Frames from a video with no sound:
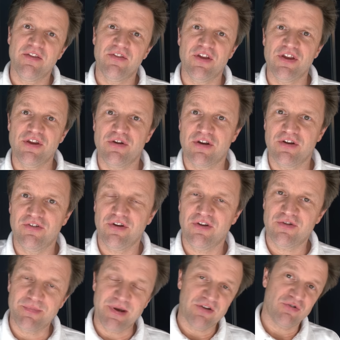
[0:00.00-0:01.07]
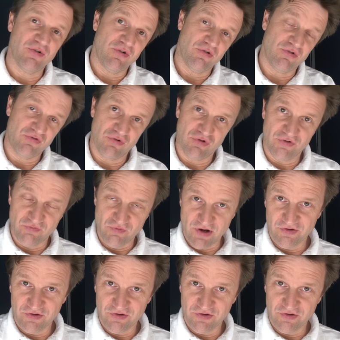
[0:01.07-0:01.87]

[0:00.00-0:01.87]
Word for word: that you can do to make sure your draws